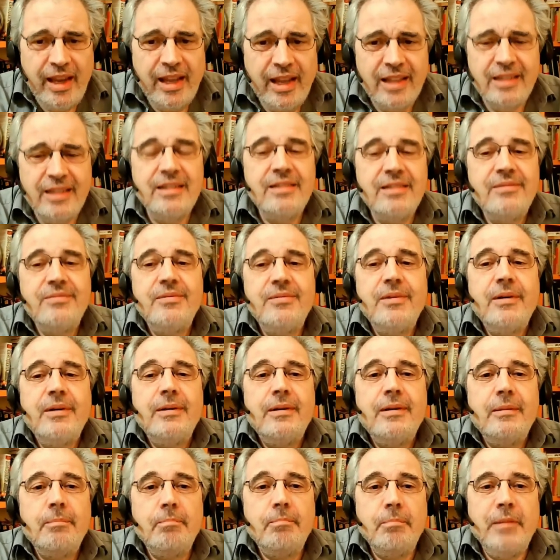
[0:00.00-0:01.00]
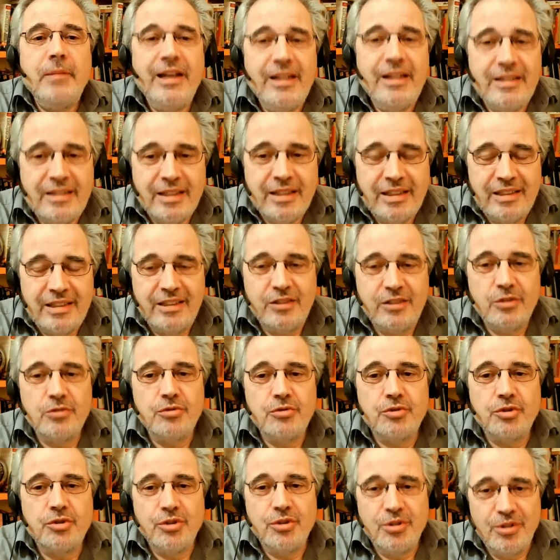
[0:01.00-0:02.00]
and military
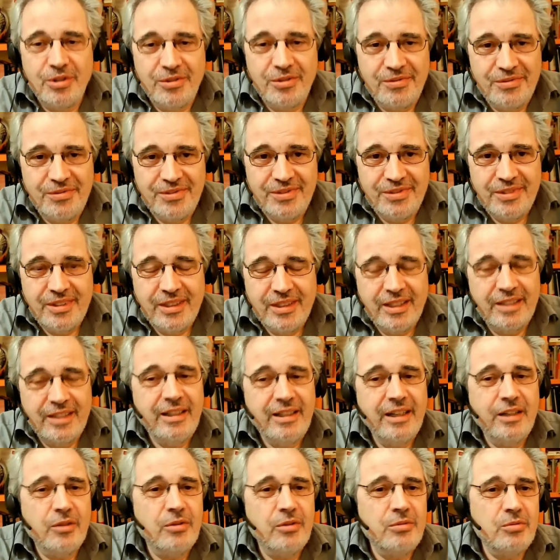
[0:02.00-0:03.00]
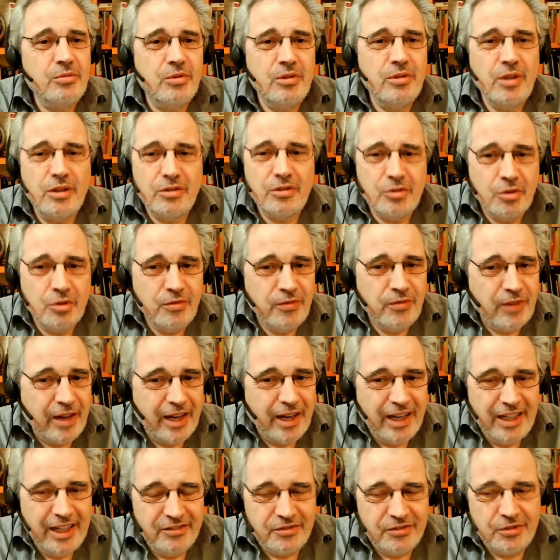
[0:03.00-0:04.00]
control, and they could not
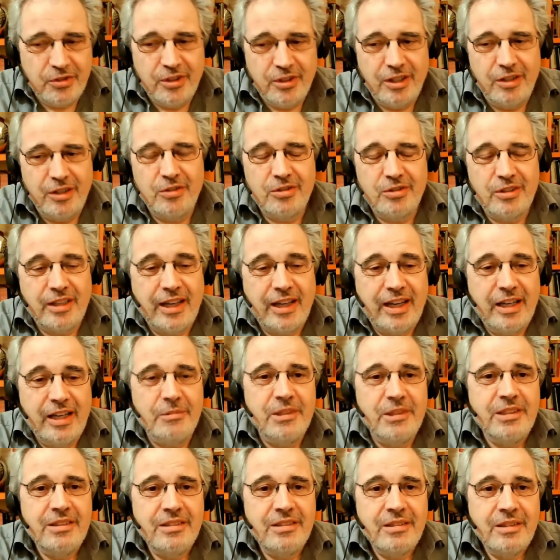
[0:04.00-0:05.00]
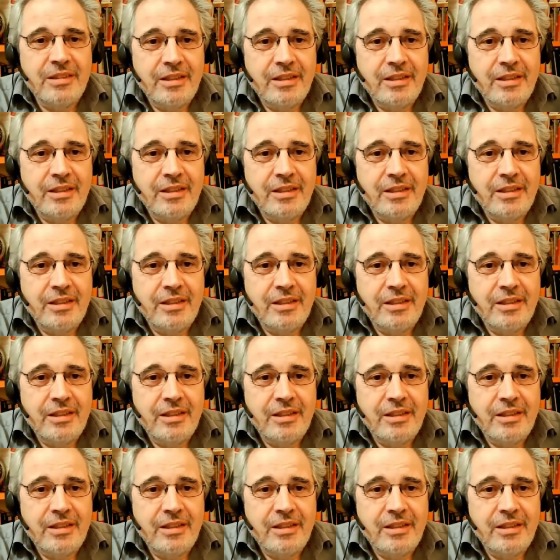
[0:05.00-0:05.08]
survive for a long time.